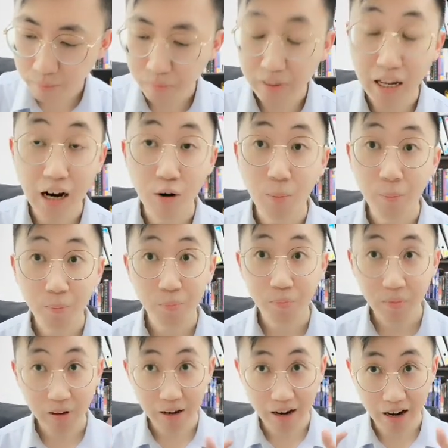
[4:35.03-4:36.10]
Now,
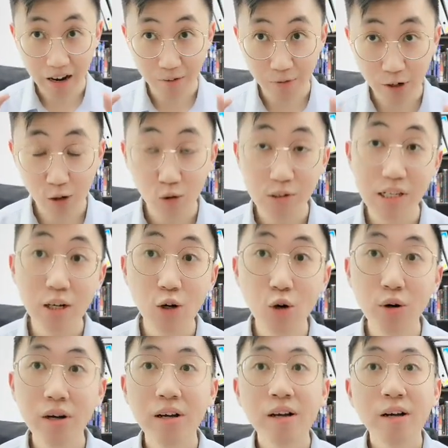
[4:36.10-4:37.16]
have a closer look.